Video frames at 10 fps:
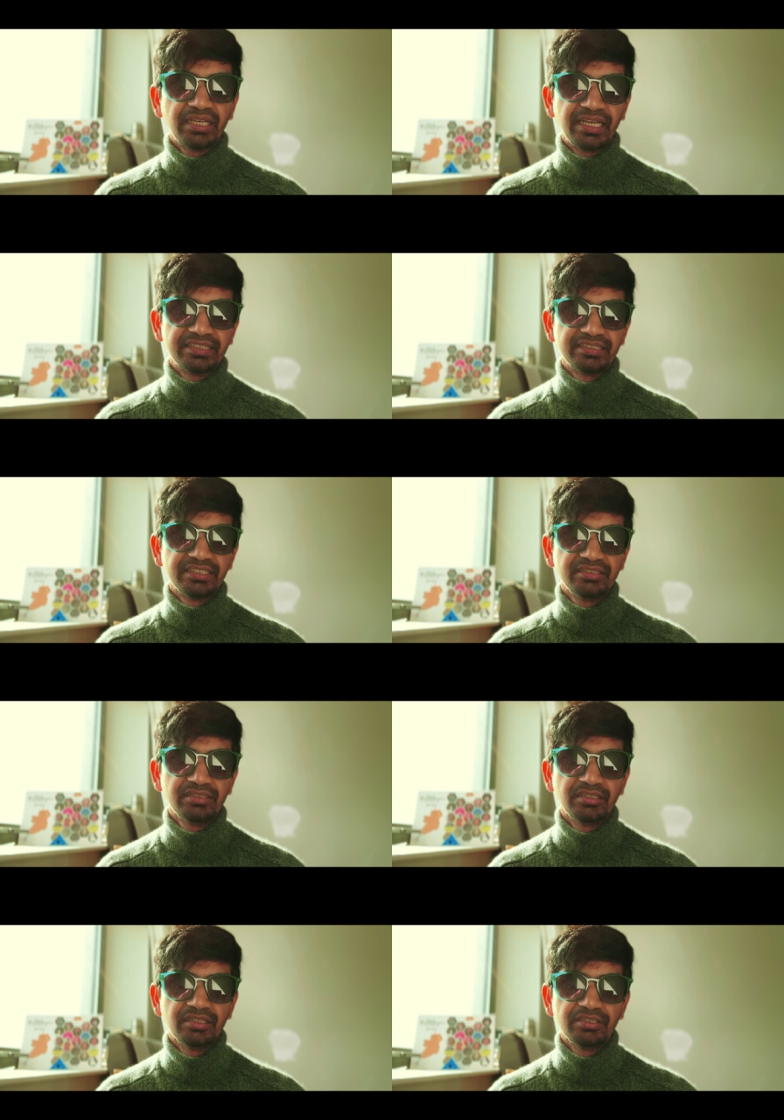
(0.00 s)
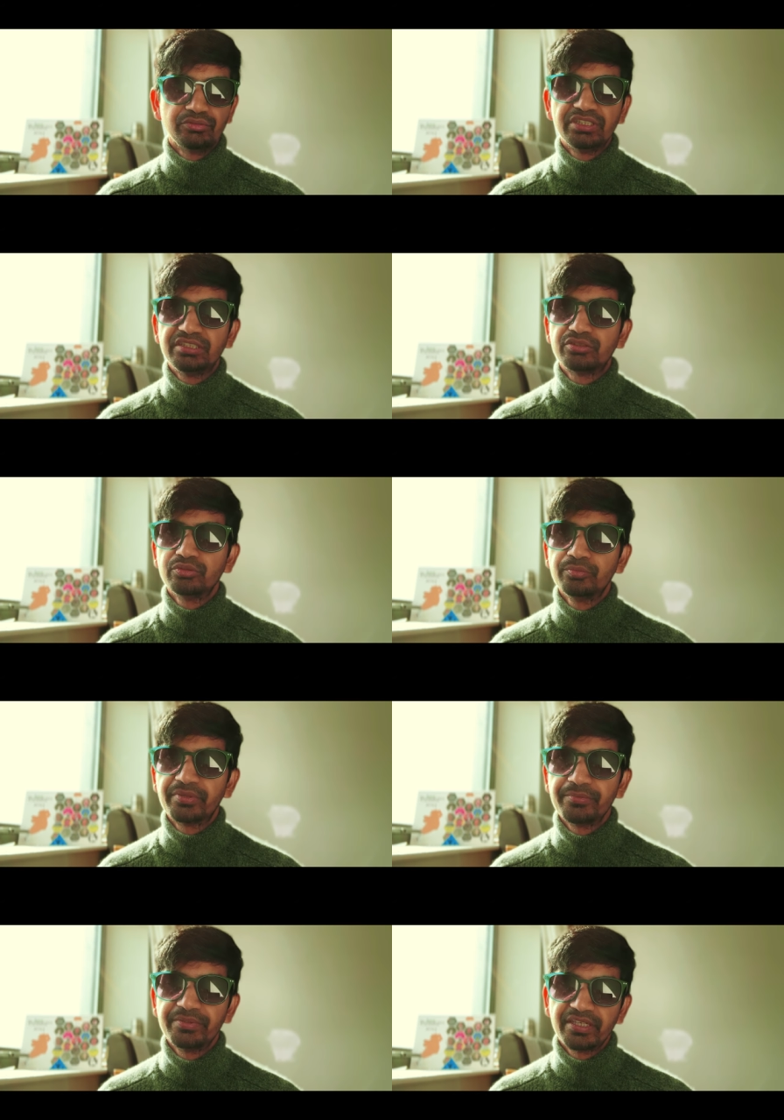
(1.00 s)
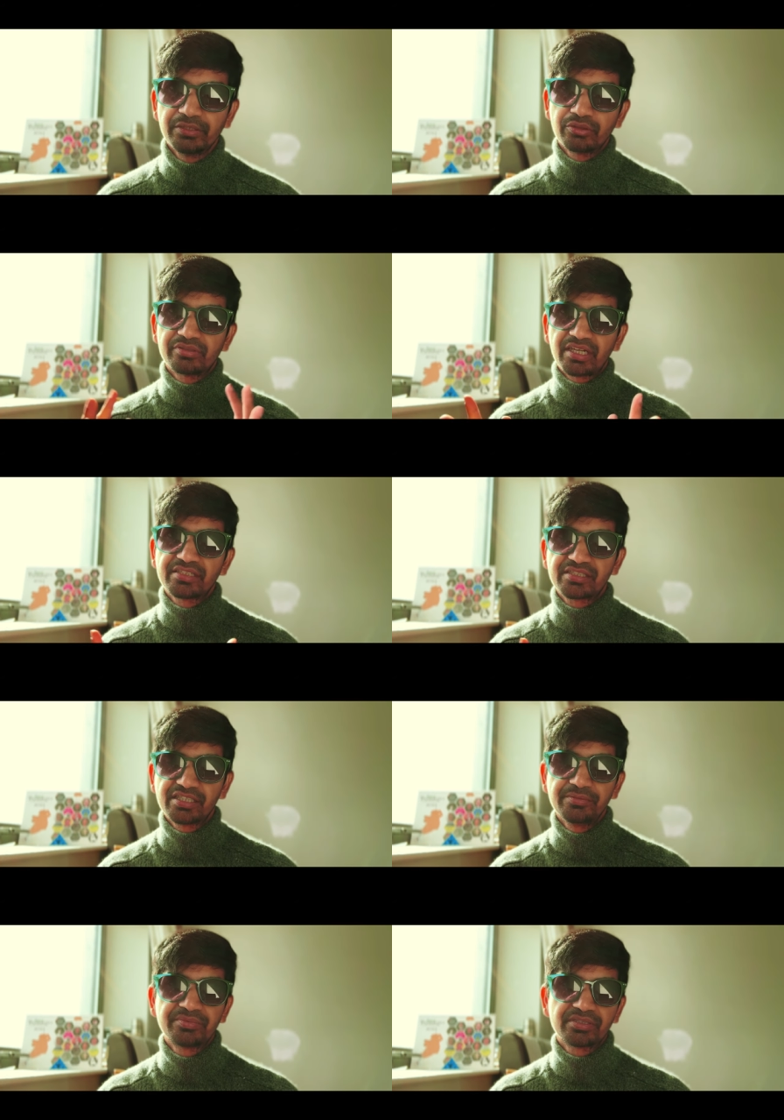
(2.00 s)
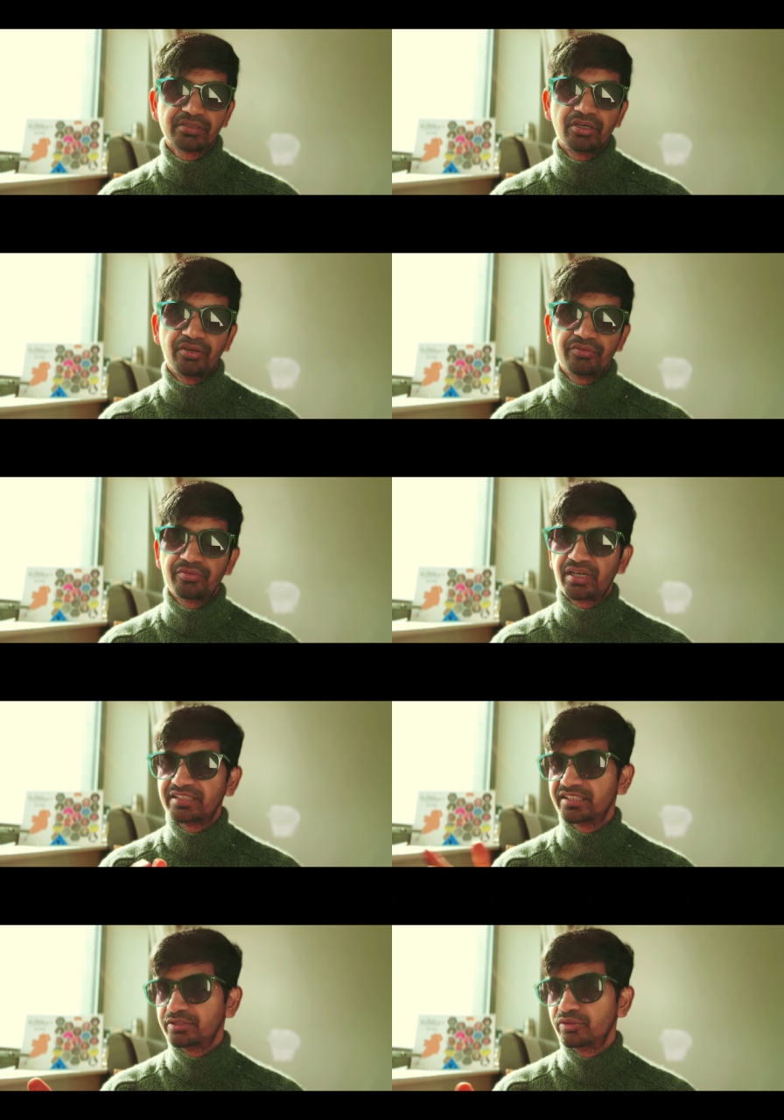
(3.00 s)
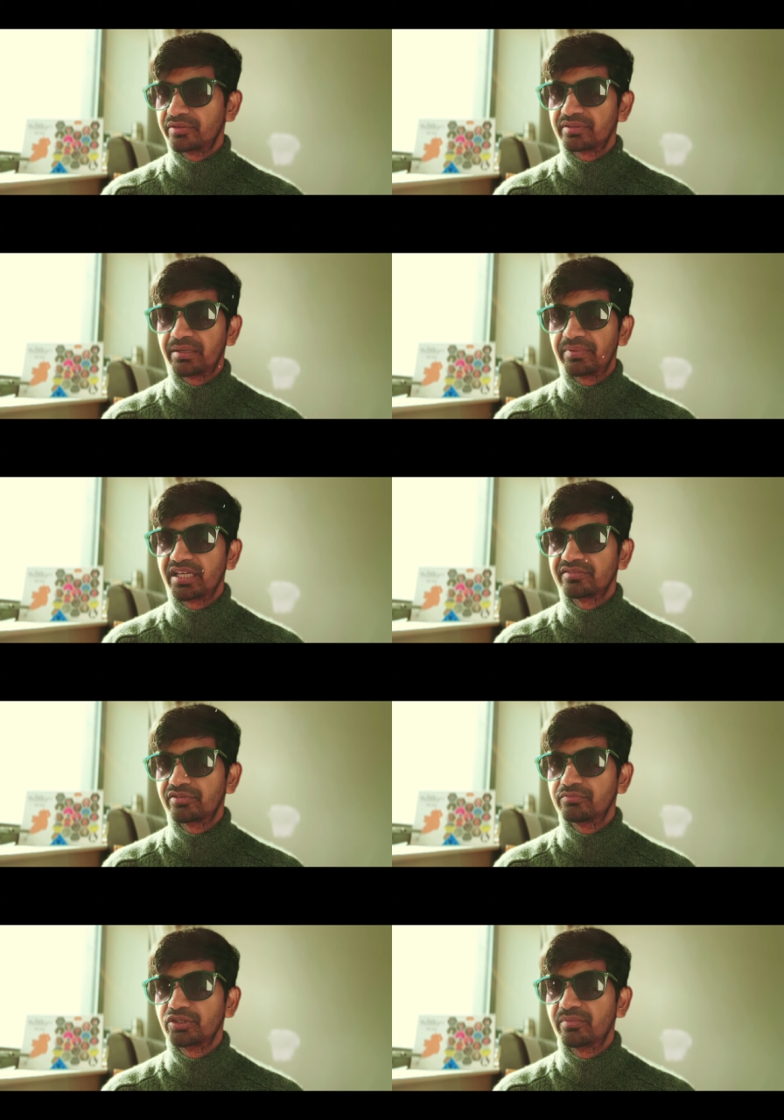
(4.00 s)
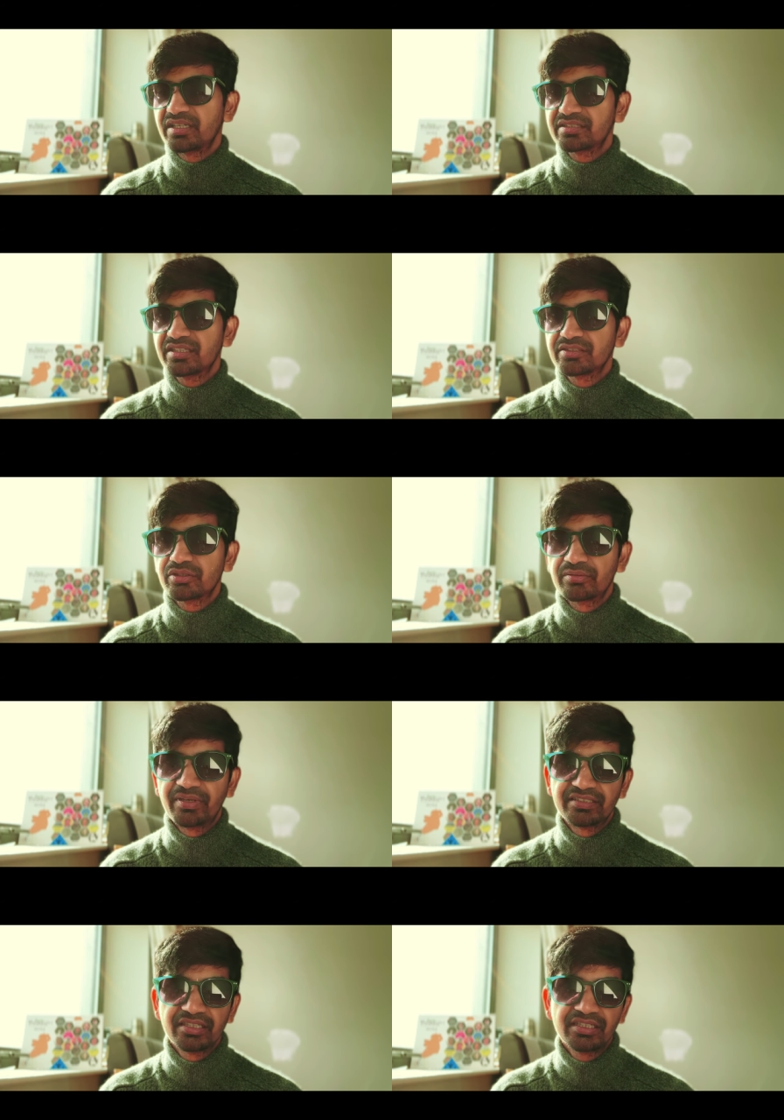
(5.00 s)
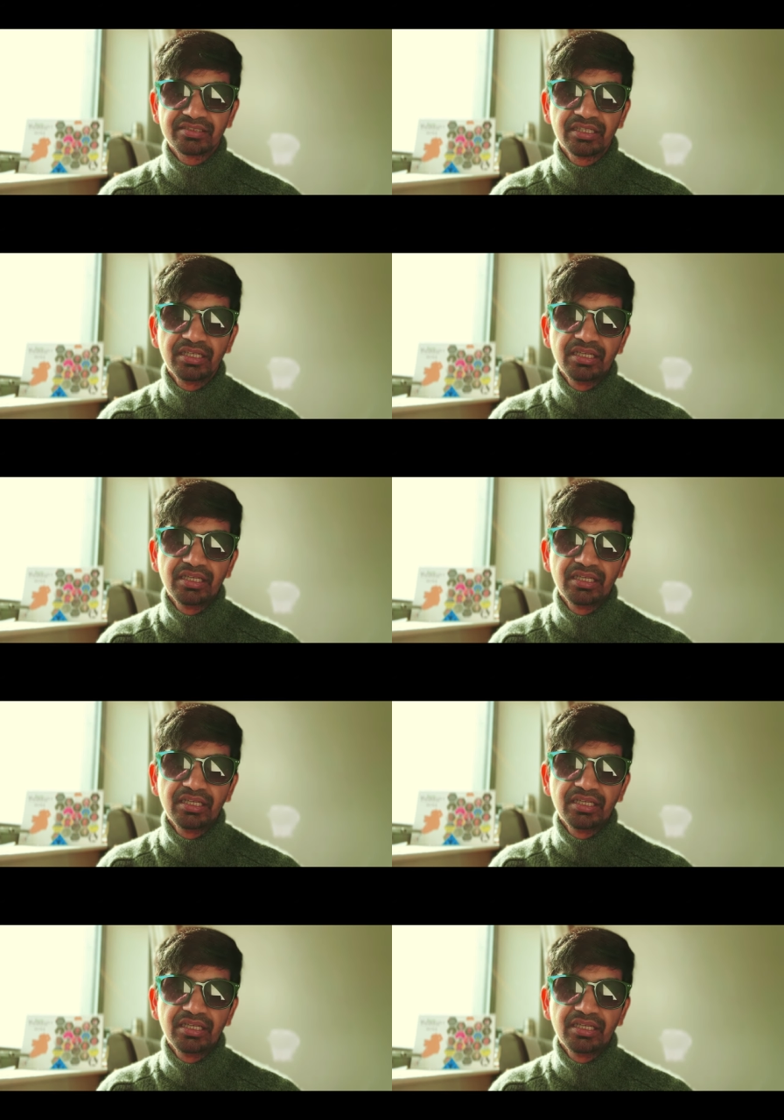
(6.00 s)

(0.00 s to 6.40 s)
and then you need to prepare your transcripts of either you are applying from your master's or bachelor's.